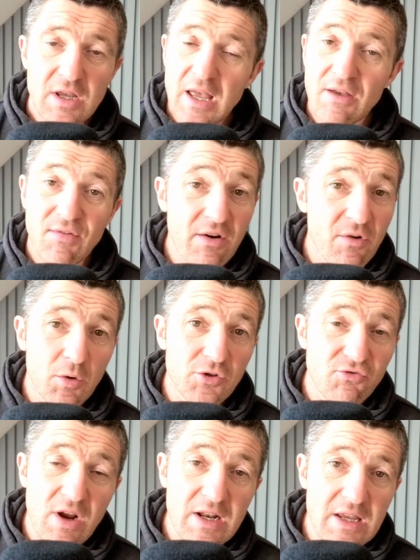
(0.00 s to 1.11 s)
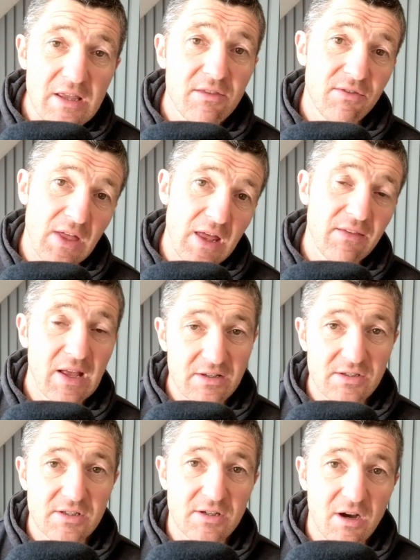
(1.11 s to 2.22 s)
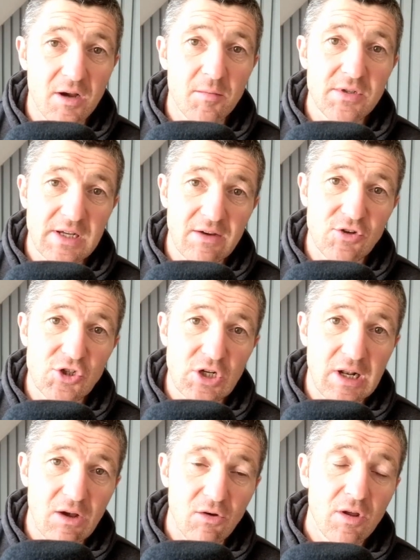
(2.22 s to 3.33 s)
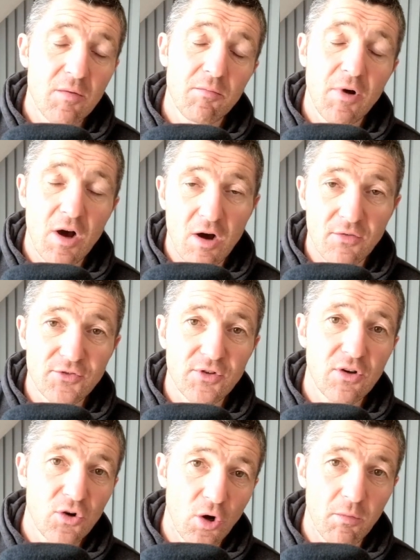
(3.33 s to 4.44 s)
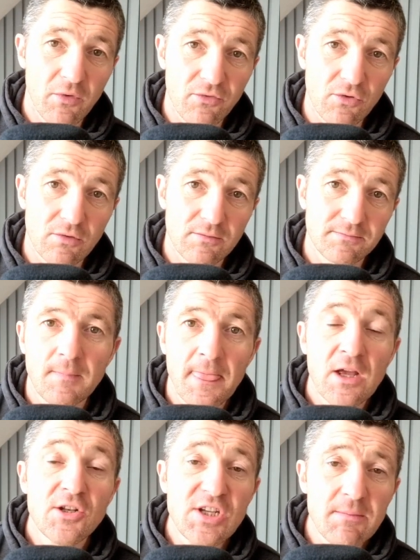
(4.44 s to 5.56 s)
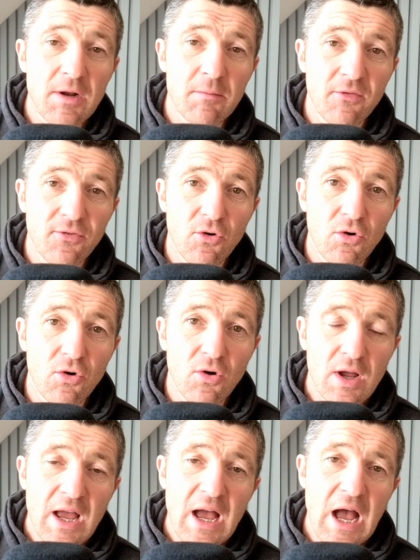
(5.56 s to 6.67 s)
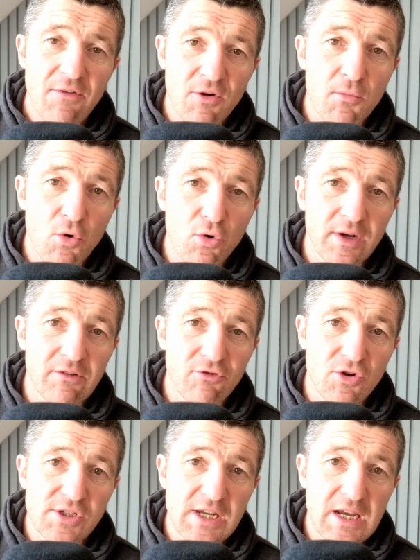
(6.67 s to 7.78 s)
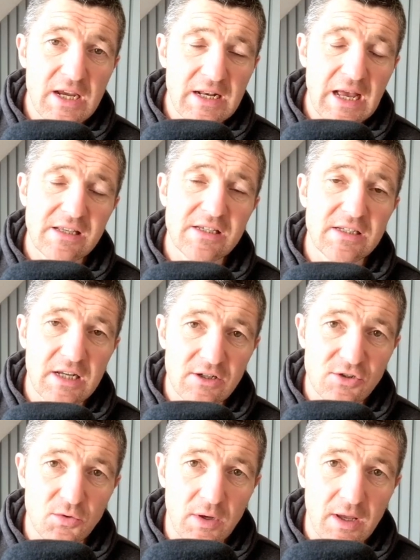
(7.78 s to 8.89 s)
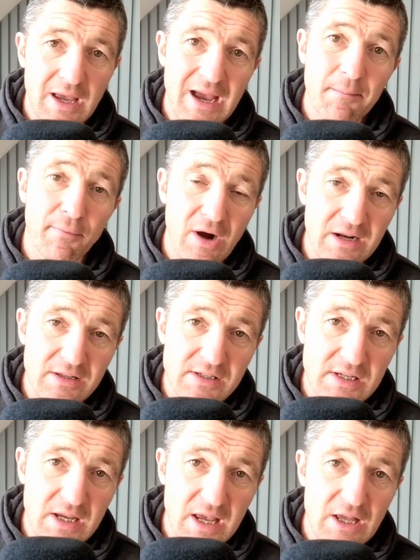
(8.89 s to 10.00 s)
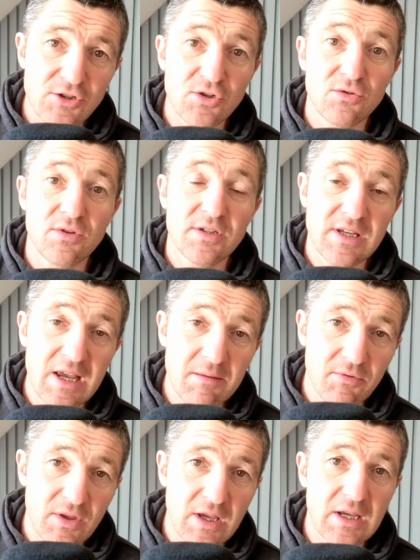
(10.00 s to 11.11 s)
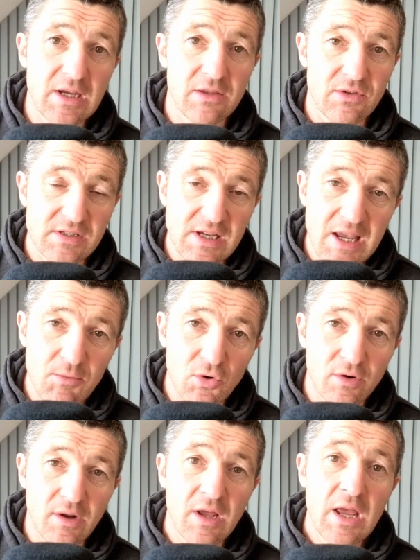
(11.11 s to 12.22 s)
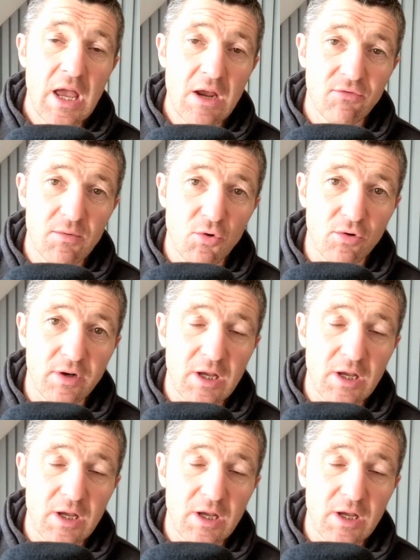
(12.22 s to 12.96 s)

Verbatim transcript: If everyone's ready, then that's the time to have a chill out. After, not before. Tip number four, have a morning routine and stick to it, and practice it and do the same thing in the same order every morning.